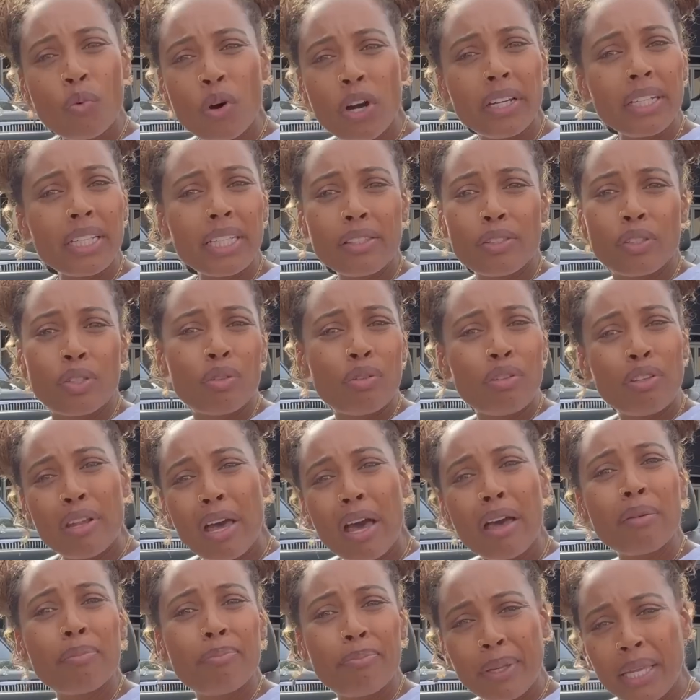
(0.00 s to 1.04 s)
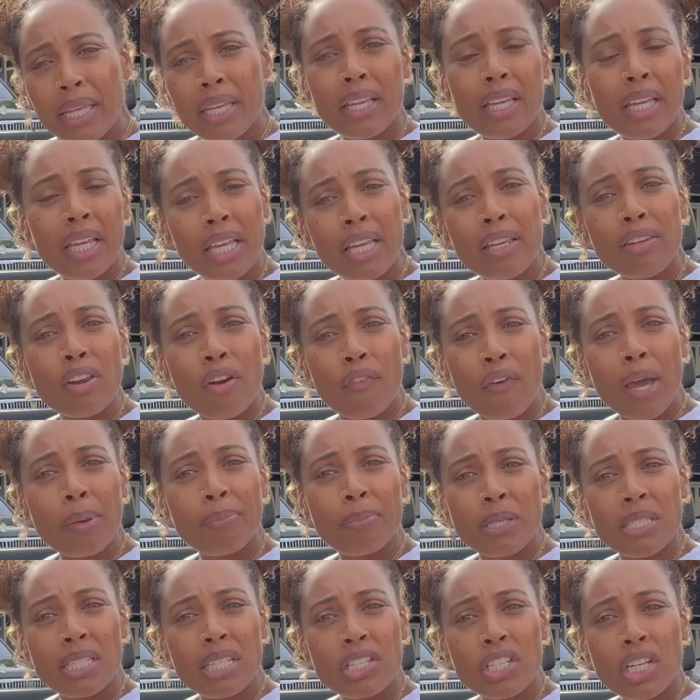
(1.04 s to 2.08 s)
want it to not be in the right
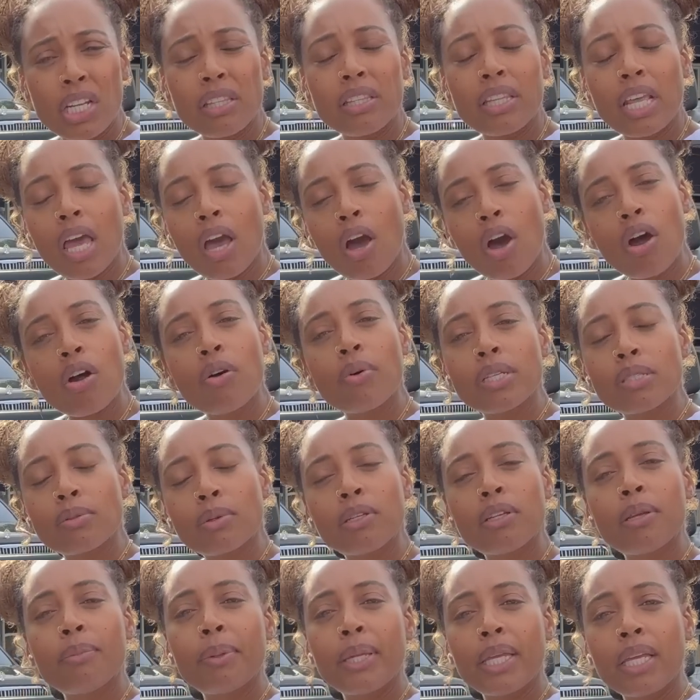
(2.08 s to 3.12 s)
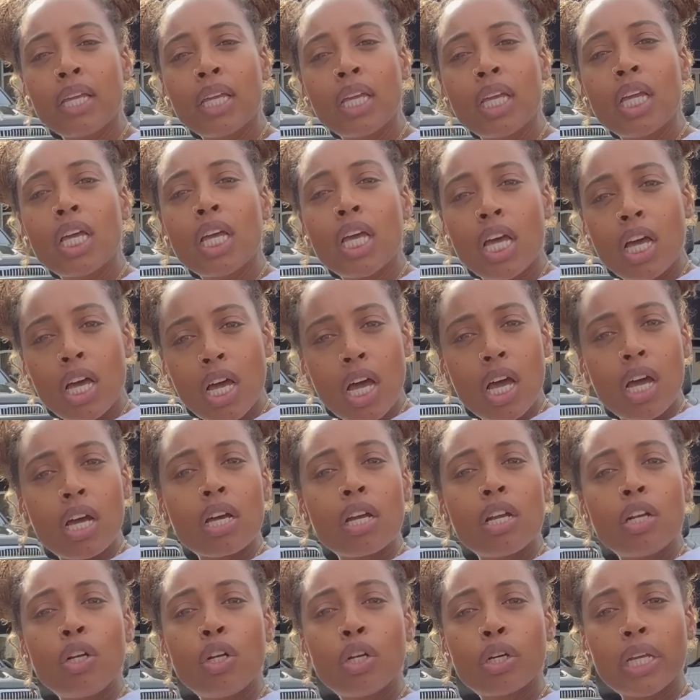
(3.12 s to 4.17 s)
position. They always want to be
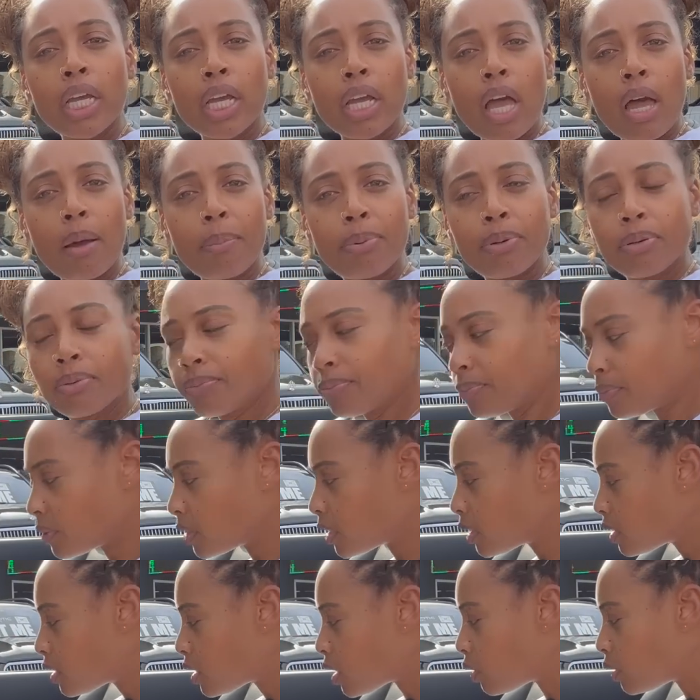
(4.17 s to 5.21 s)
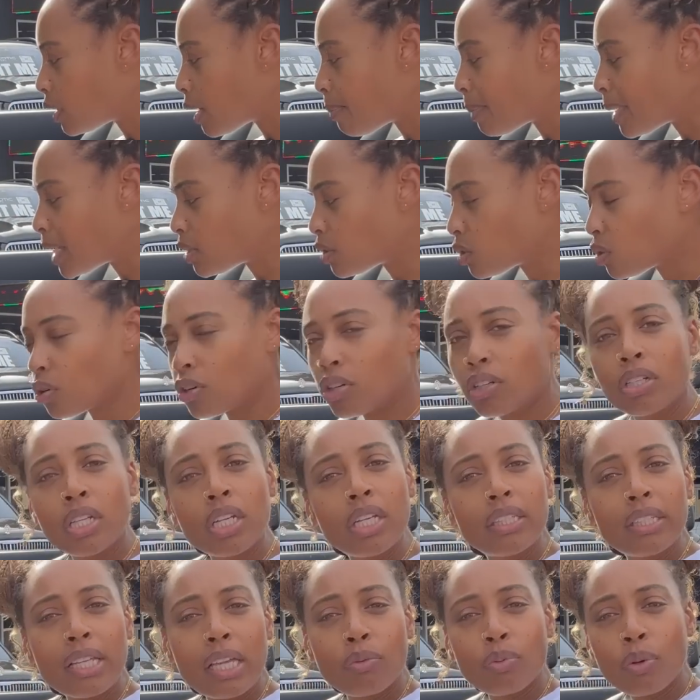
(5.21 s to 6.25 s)
looking up. So they made sure
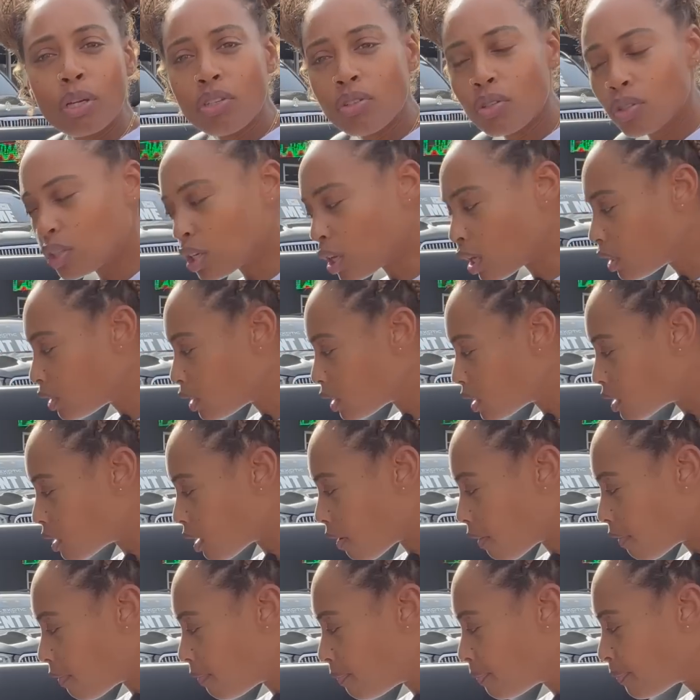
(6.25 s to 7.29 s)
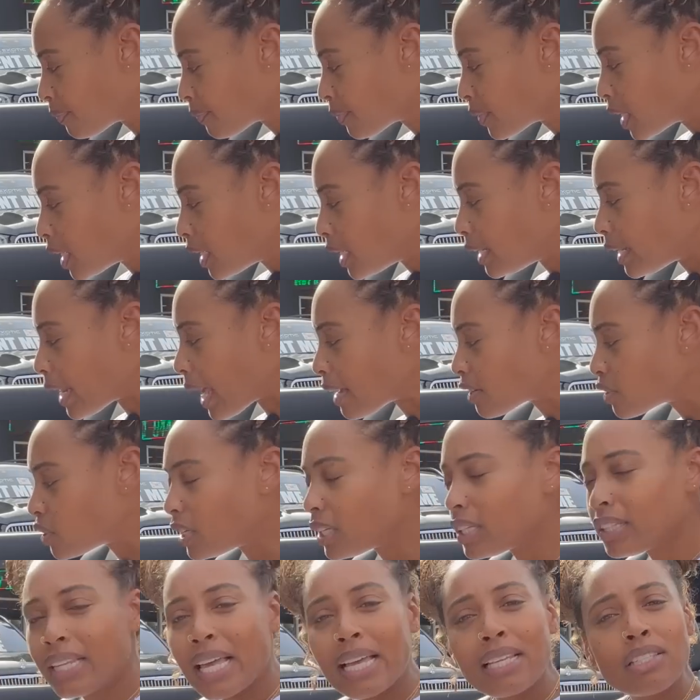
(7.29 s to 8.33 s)
that when you turn the stuff, it
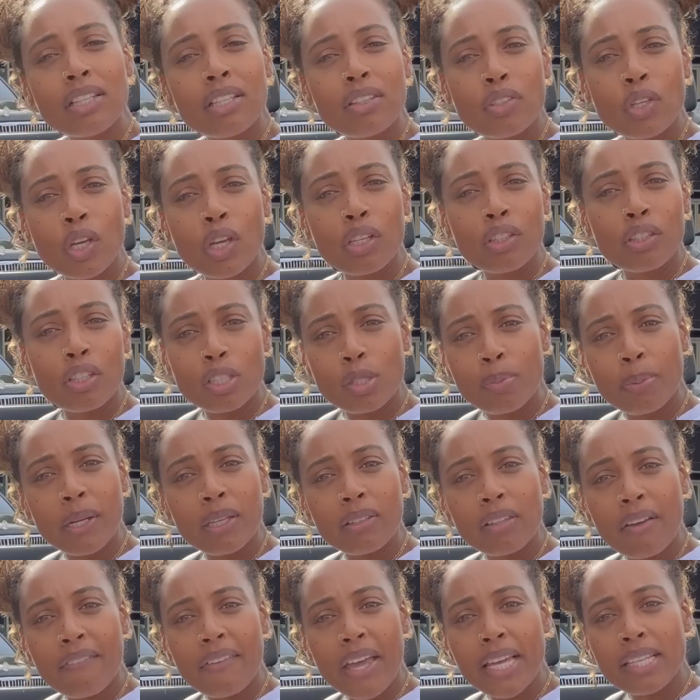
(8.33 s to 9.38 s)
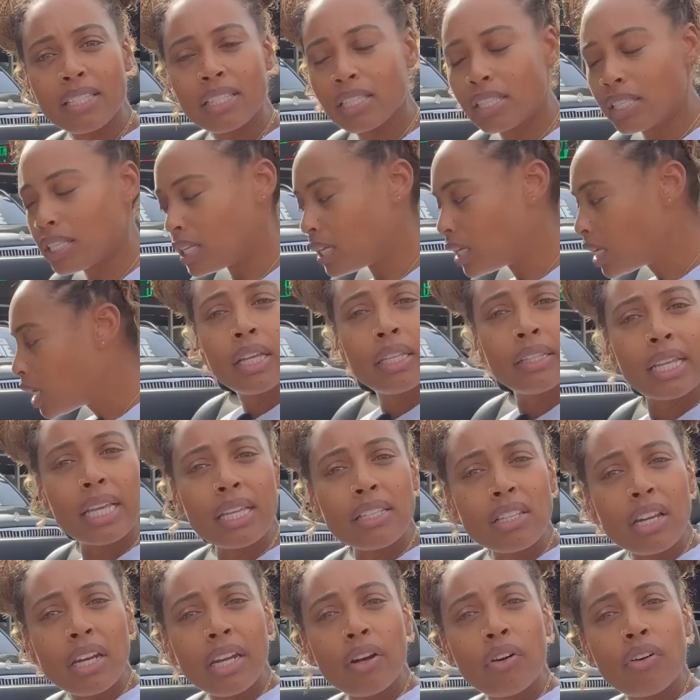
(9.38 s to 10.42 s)
actually doesn't turn the Spirit of Ecstasy.
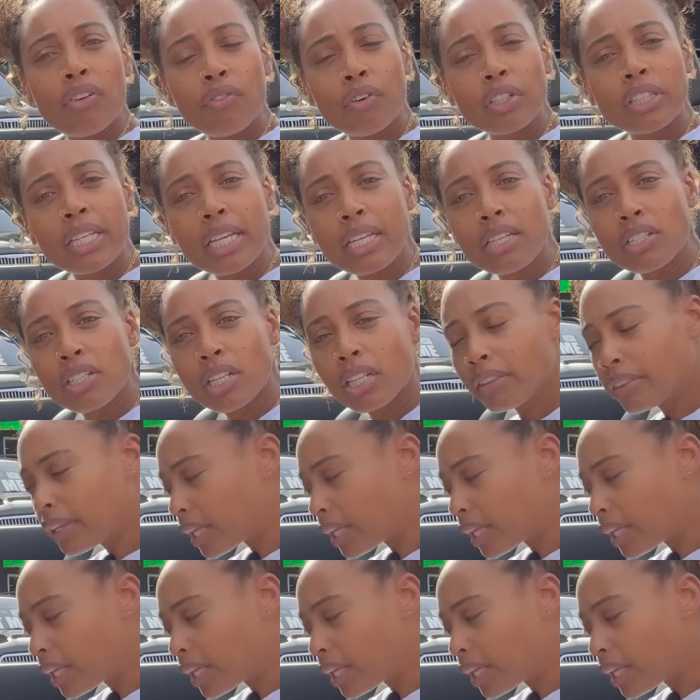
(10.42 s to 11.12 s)
There's a little rotation